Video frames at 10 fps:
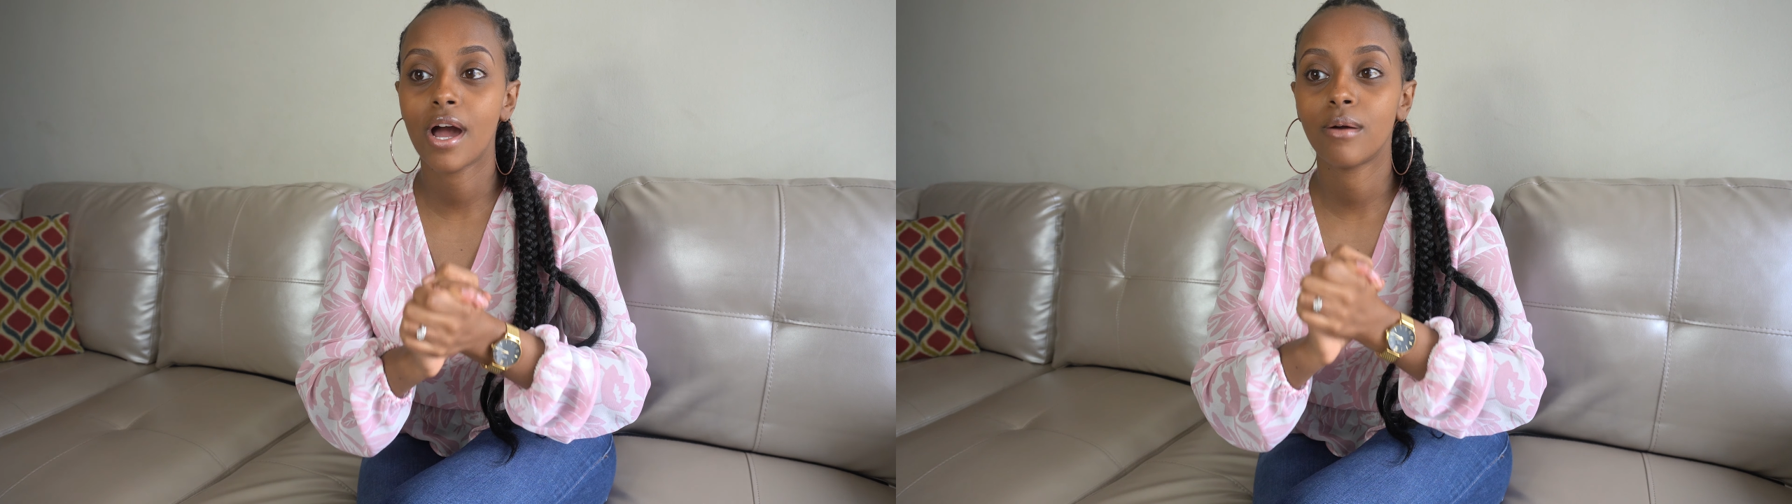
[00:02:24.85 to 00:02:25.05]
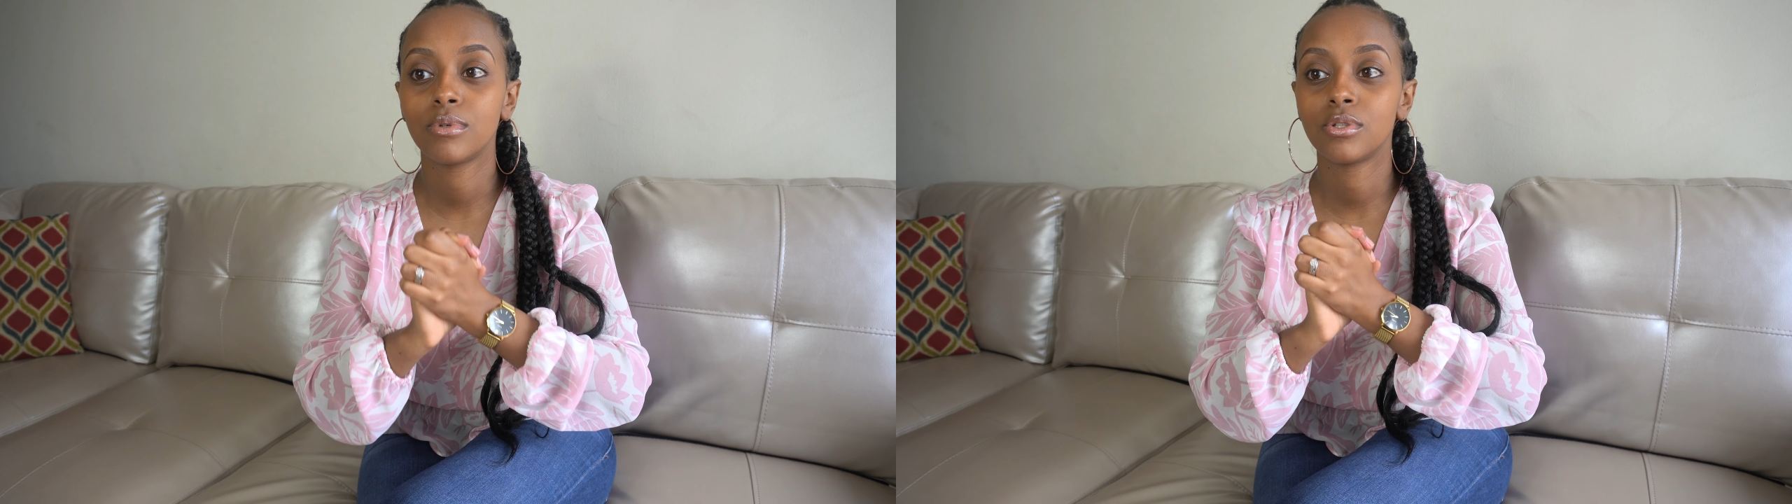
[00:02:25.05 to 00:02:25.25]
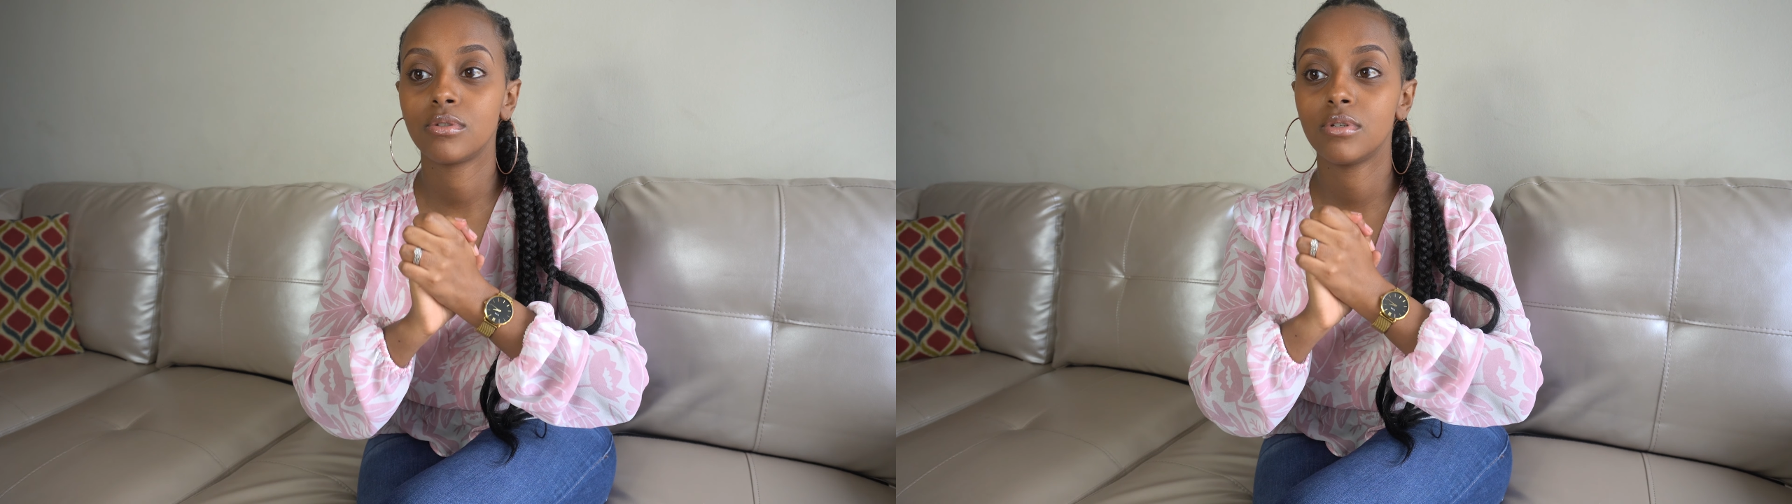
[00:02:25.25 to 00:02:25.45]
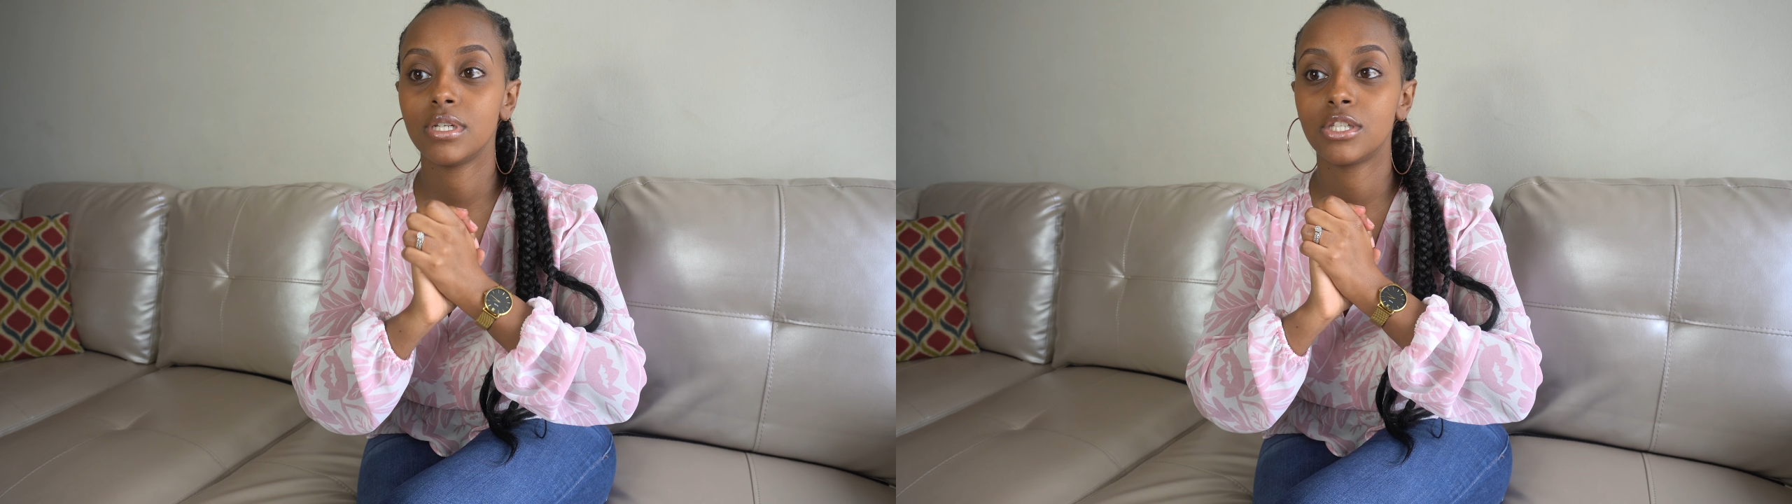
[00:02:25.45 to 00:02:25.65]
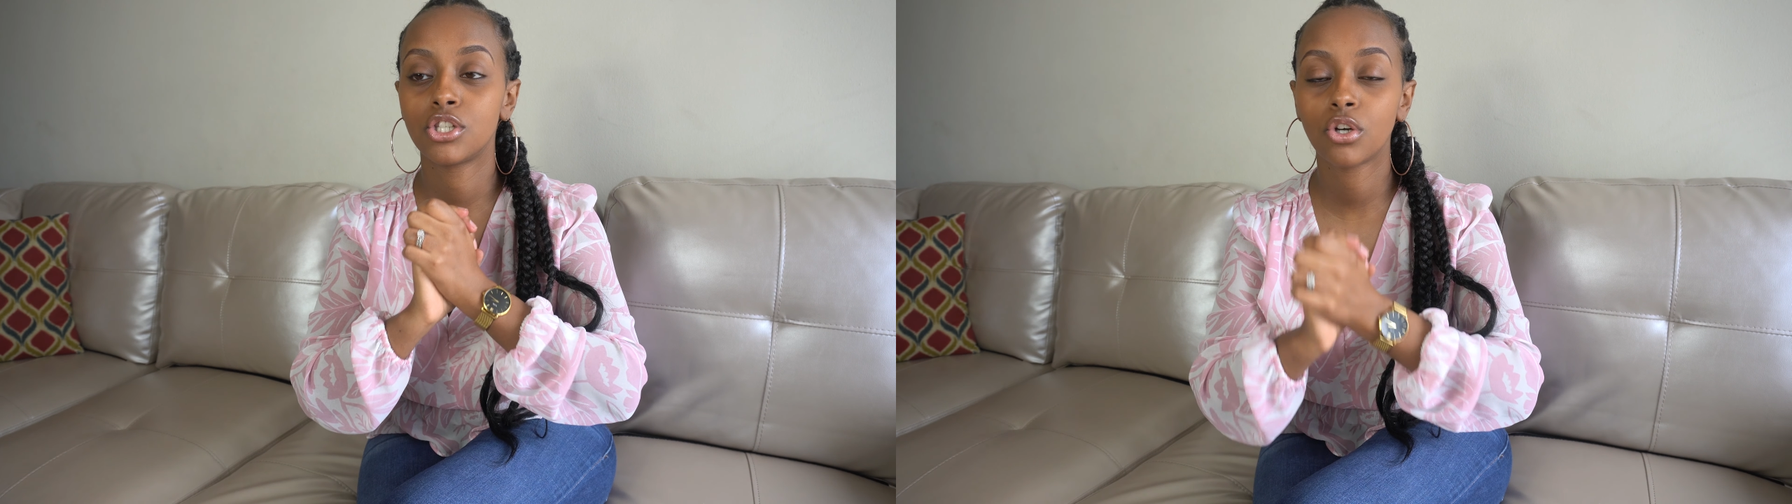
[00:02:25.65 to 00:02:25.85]
I was
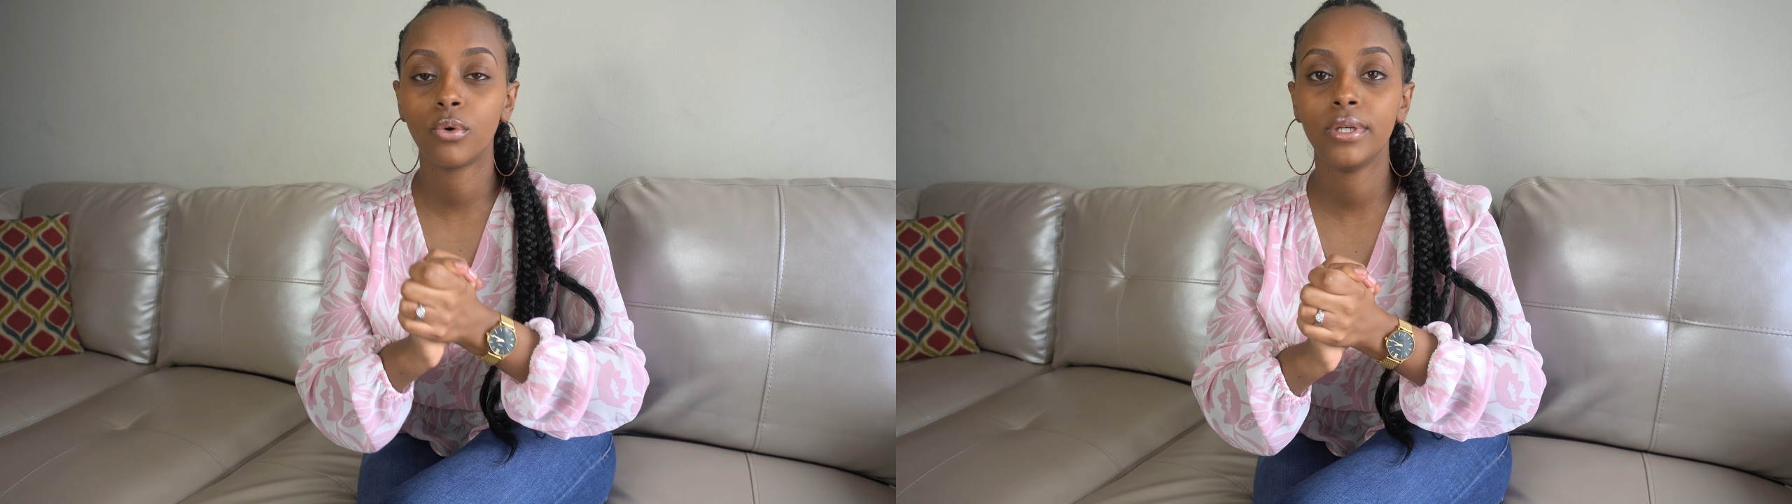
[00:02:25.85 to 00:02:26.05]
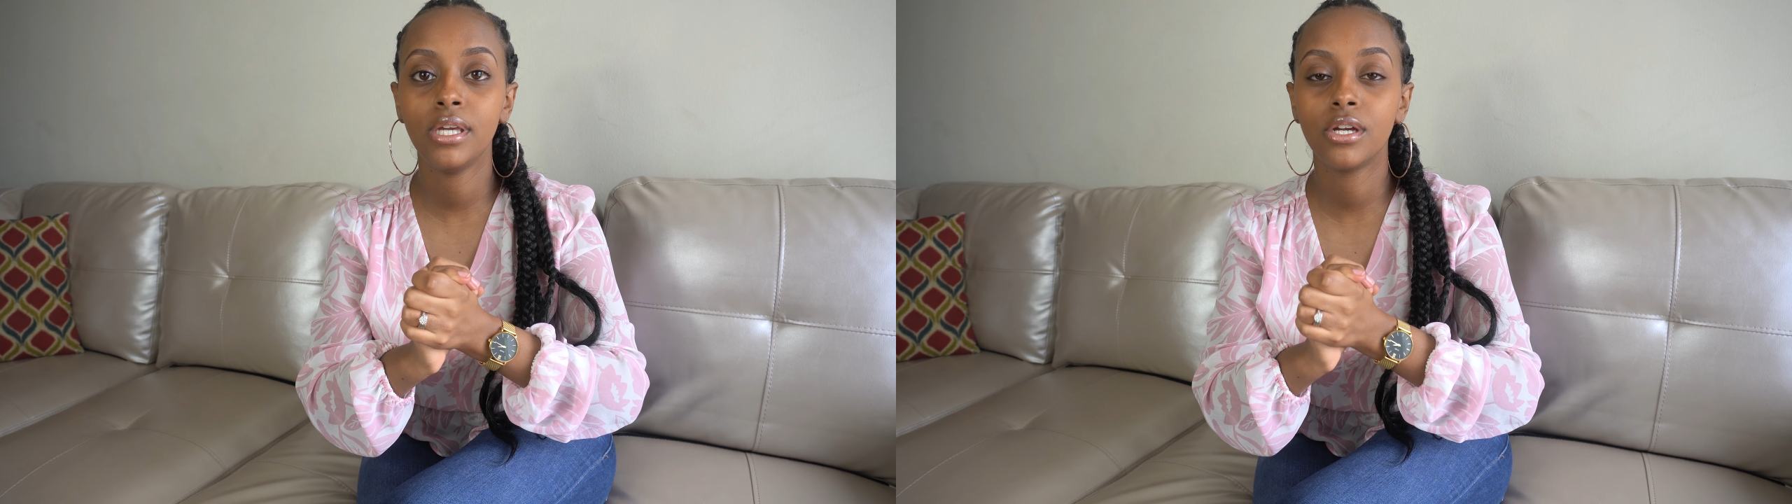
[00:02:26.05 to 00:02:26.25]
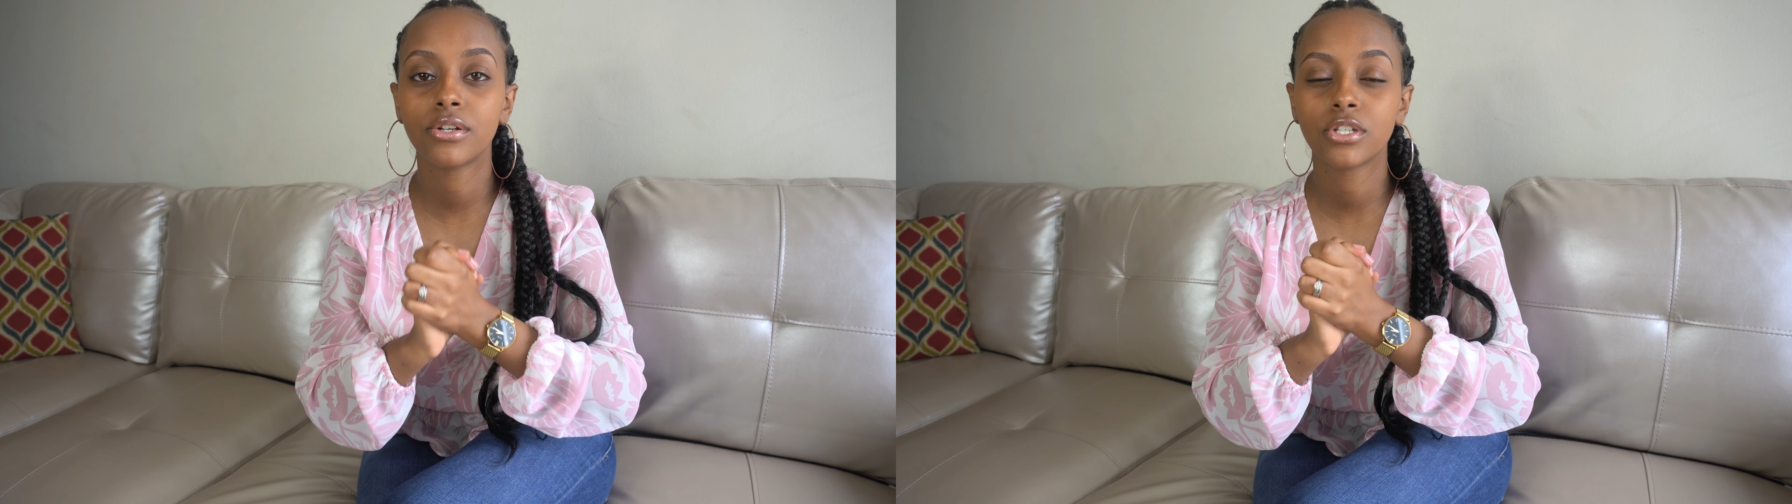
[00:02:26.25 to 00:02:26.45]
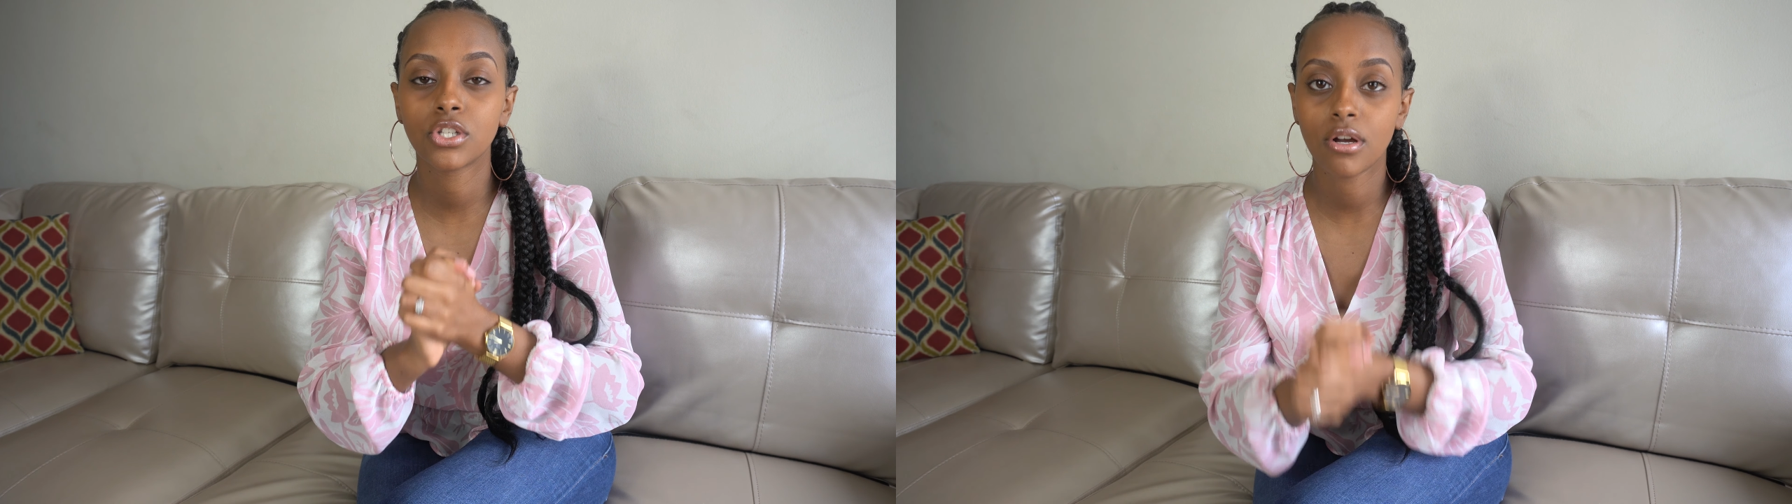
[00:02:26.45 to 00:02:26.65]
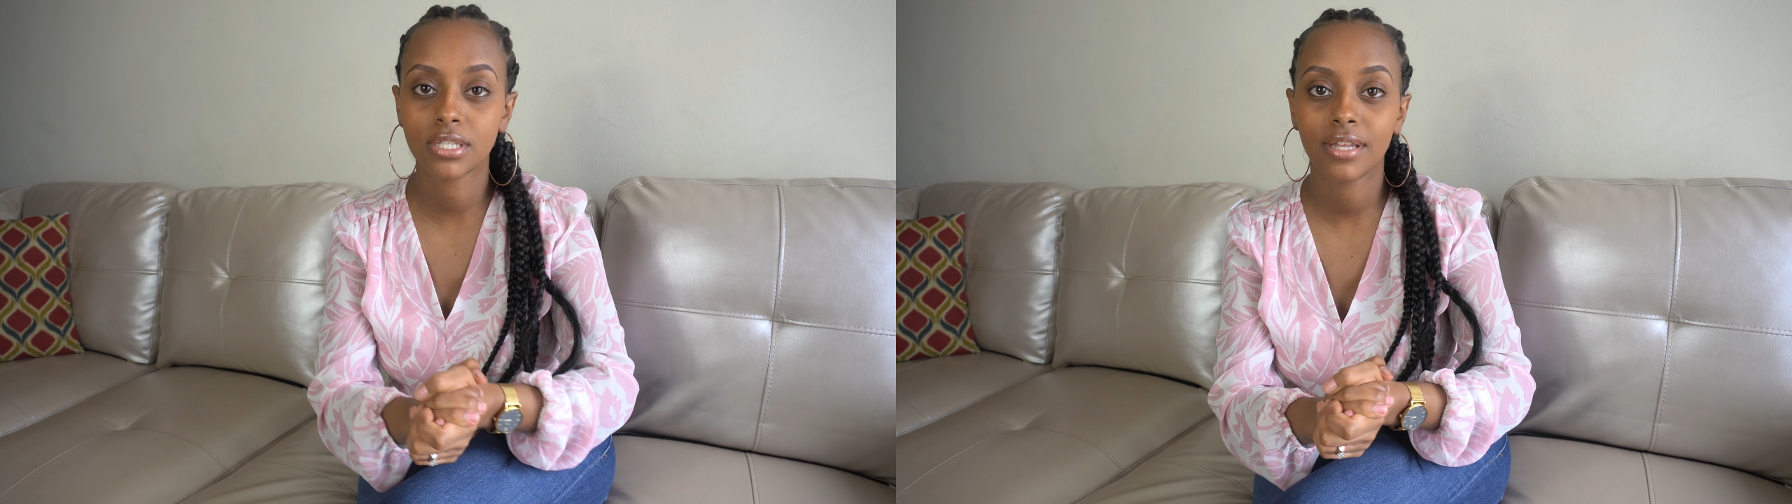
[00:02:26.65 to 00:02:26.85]
so eager to talk